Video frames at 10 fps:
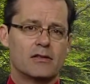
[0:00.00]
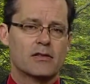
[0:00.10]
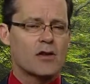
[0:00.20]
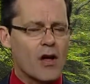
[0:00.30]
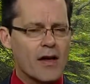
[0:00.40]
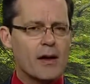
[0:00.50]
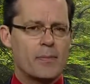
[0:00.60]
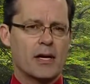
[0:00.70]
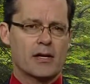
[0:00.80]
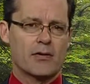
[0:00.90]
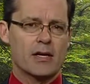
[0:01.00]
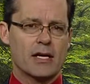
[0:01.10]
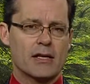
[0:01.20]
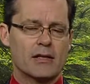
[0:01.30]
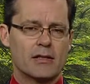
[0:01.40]
Saul had a
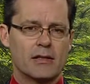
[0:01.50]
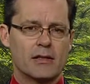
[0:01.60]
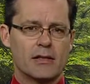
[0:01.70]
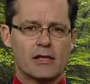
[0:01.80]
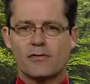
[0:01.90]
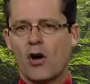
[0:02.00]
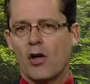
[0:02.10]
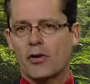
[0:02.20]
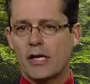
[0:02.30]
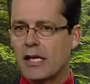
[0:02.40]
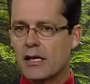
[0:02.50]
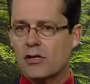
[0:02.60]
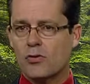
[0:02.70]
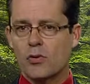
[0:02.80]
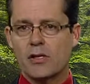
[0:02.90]
pedigree. His father
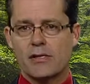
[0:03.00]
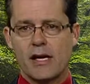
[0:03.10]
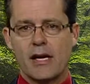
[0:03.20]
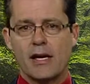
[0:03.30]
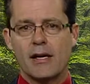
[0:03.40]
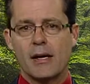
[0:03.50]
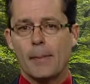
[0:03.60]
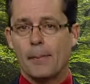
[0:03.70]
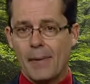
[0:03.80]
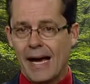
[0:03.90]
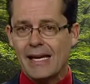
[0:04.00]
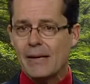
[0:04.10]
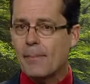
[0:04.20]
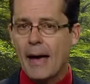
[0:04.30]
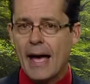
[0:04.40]
Kish was a
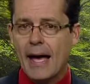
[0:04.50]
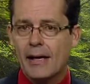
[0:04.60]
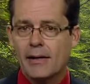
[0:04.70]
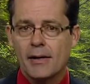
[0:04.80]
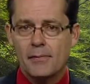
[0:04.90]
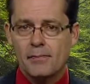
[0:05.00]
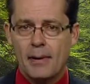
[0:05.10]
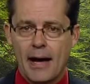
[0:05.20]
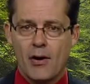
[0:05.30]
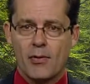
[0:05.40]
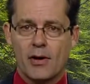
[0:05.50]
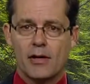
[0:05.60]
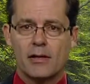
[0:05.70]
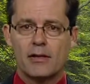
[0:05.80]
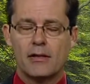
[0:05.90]
mighty man of power.
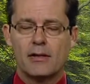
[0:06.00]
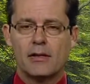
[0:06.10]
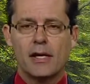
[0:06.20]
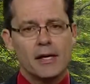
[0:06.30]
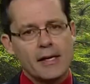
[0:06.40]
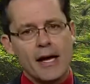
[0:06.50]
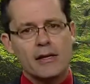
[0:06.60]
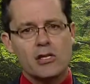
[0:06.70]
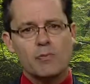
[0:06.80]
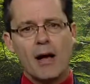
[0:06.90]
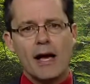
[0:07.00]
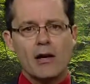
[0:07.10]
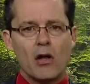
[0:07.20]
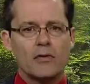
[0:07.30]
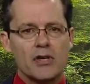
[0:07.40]
Yet, despite
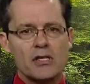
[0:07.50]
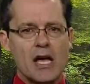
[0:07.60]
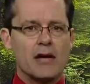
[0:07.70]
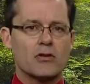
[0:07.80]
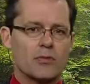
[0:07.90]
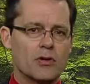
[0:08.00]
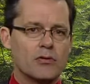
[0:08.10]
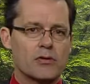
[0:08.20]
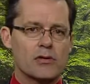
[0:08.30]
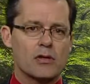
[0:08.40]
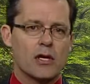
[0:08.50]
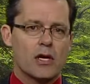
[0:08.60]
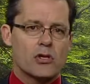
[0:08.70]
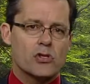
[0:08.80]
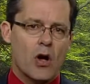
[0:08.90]
all of these attributes,
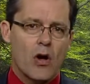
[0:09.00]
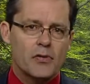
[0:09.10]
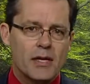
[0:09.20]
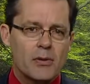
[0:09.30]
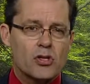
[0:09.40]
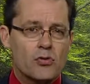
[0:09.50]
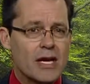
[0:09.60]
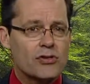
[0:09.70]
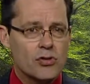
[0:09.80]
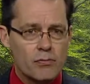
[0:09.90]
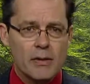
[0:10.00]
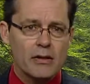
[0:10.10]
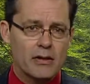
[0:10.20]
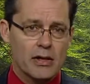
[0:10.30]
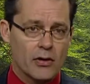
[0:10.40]
Saul demonstrates
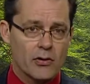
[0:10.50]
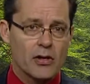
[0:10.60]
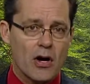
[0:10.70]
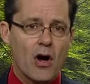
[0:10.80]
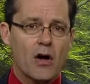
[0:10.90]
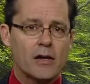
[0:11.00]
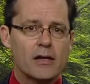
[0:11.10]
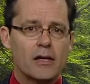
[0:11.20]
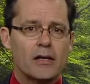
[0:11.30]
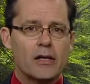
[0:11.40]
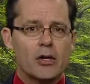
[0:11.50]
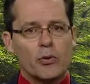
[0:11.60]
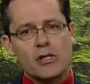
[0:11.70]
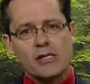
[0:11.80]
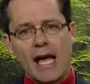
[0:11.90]
humility early on
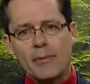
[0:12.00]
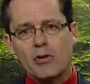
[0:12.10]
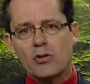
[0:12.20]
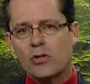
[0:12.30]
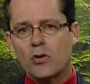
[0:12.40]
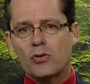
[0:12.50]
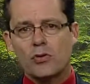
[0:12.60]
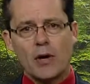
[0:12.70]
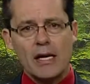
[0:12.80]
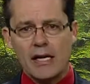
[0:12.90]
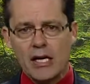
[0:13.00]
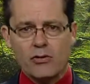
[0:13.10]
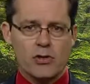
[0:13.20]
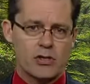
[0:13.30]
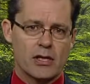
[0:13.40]
when Samuel shows great
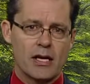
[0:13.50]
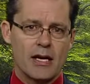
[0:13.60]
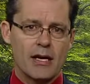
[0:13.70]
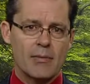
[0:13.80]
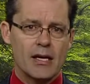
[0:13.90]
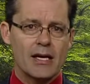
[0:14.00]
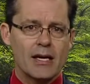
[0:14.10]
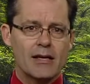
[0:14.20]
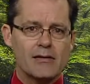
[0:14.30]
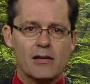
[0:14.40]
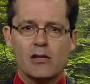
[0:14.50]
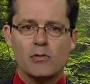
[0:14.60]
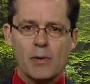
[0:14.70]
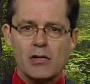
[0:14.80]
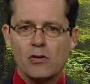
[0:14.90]
interest in him and hints at a
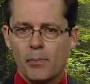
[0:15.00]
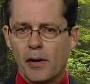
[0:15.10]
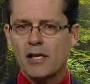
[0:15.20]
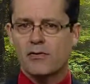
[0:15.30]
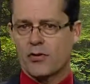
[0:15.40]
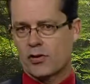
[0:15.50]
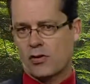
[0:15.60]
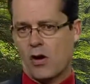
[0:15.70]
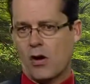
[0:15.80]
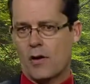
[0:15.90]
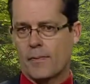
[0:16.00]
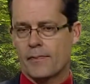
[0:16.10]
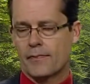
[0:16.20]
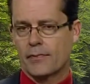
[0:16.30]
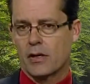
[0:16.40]
special place for Saul.
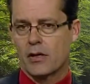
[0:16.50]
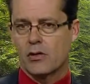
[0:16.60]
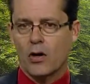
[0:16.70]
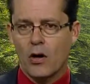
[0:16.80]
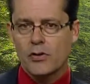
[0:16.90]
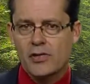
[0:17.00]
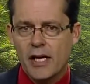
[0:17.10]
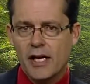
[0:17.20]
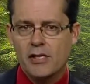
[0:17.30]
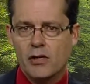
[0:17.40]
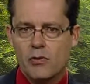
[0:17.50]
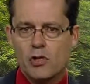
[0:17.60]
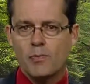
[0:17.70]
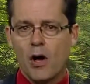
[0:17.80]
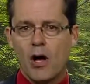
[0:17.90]
Saul says in
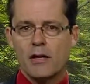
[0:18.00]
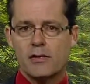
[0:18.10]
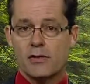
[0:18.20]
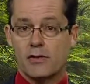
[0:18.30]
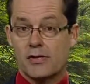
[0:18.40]
response to